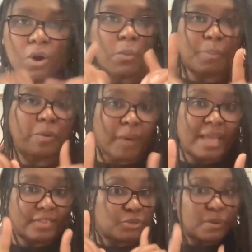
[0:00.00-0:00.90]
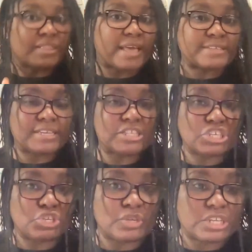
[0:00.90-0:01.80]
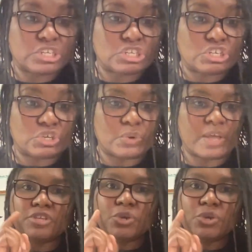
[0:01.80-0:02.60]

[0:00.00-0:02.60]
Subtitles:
Oh, but wait, there's one last thing that you need to do.